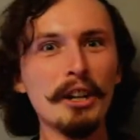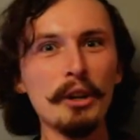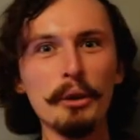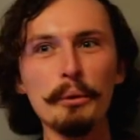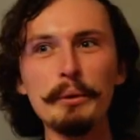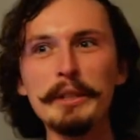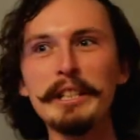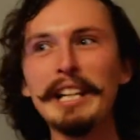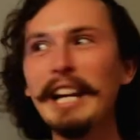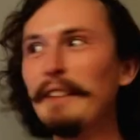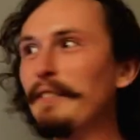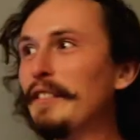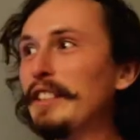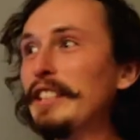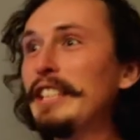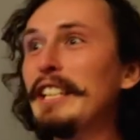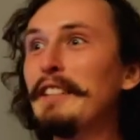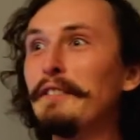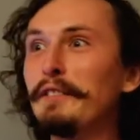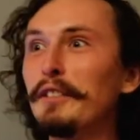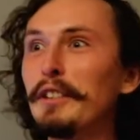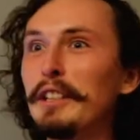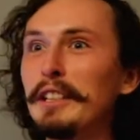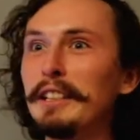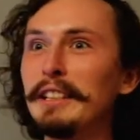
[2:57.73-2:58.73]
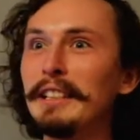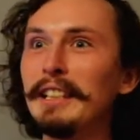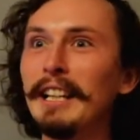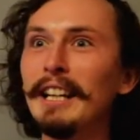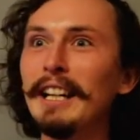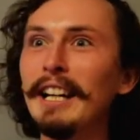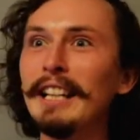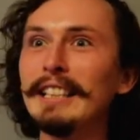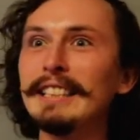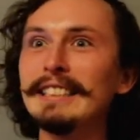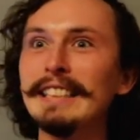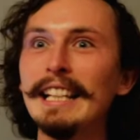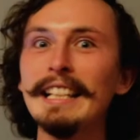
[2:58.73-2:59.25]
We could have different
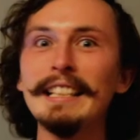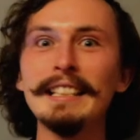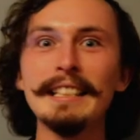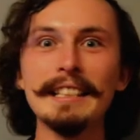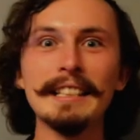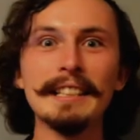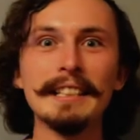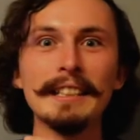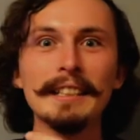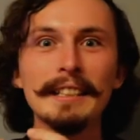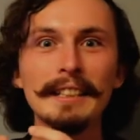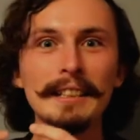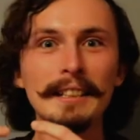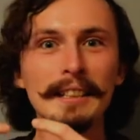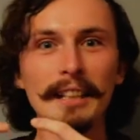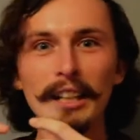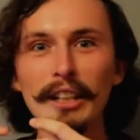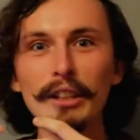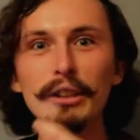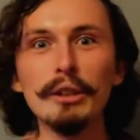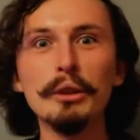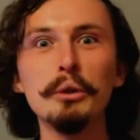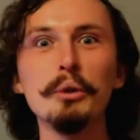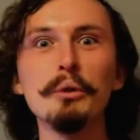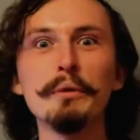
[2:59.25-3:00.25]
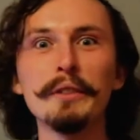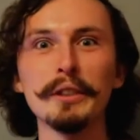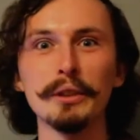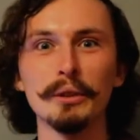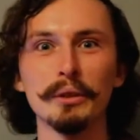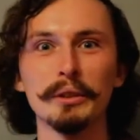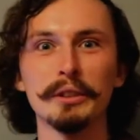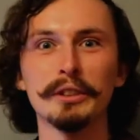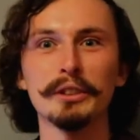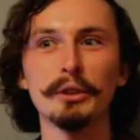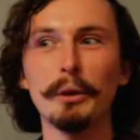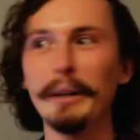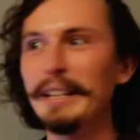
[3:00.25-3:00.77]
ascended
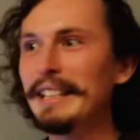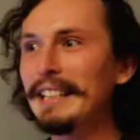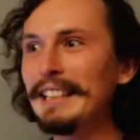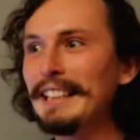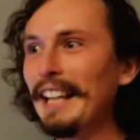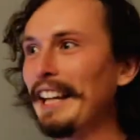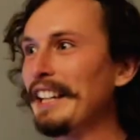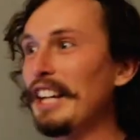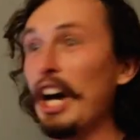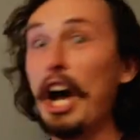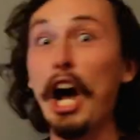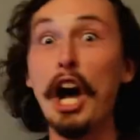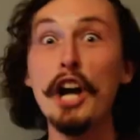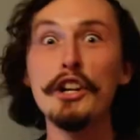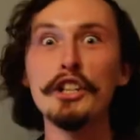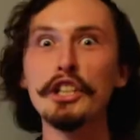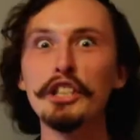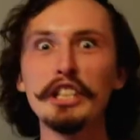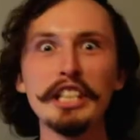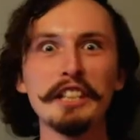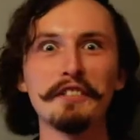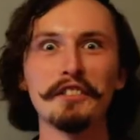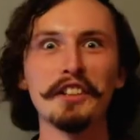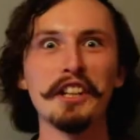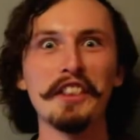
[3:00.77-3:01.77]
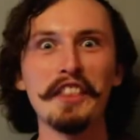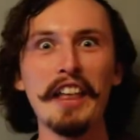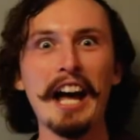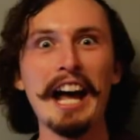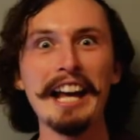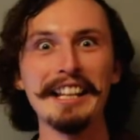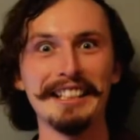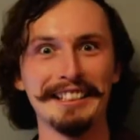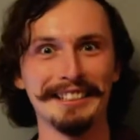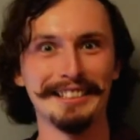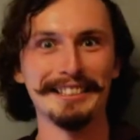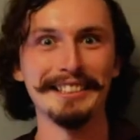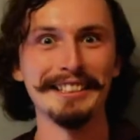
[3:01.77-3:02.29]
alluvials, so I need like 100 different
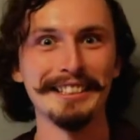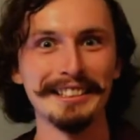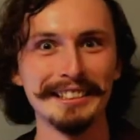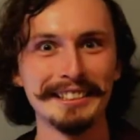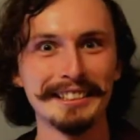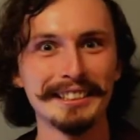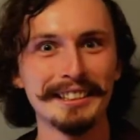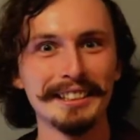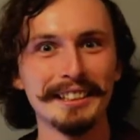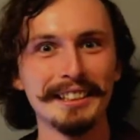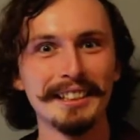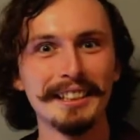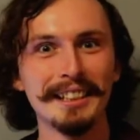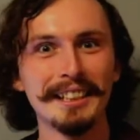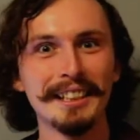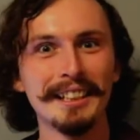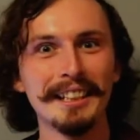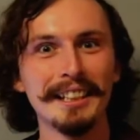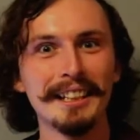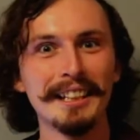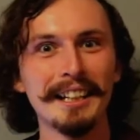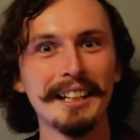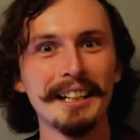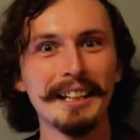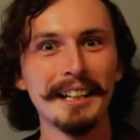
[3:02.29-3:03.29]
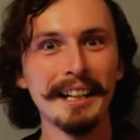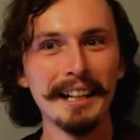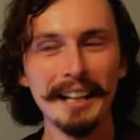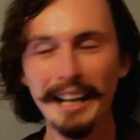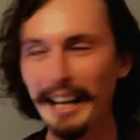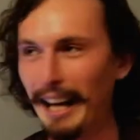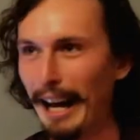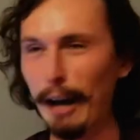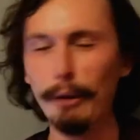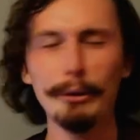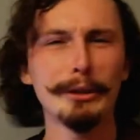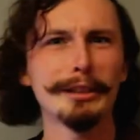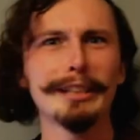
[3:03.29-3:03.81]
thylacines."
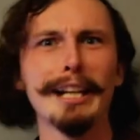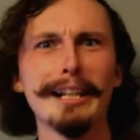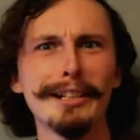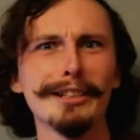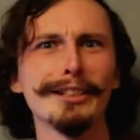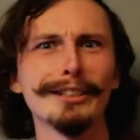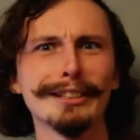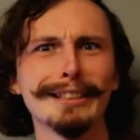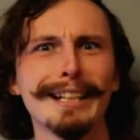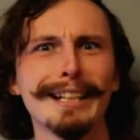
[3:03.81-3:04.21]
How exciting is